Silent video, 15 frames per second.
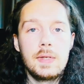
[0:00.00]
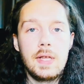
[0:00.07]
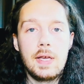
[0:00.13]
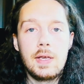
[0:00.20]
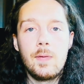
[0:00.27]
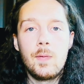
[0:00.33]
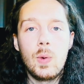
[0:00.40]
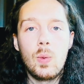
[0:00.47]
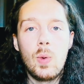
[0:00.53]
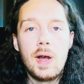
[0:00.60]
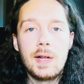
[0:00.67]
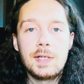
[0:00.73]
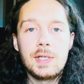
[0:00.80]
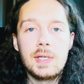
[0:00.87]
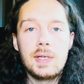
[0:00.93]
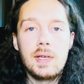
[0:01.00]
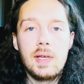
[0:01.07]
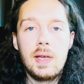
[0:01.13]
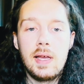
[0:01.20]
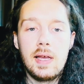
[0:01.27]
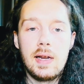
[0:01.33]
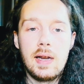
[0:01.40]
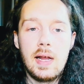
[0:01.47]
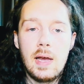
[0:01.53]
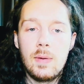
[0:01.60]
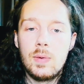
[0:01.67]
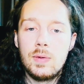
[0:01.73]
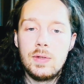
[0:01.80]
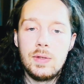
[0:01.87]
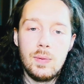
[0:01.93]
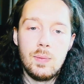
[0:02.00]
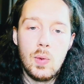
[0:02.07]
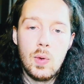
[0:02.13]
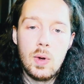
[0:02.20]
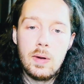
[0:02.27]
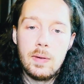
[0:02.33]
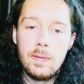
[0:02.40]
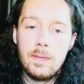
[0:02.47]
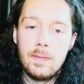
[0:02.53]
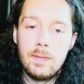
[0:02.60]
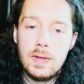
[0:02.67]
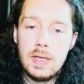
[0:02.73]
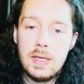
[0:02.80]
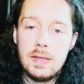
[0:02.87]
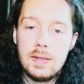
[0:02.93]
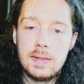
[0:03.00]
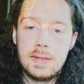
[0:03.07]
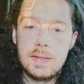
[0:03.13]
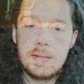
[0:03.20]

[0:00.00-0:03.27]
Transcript: Thank you for watching, and I will do more of these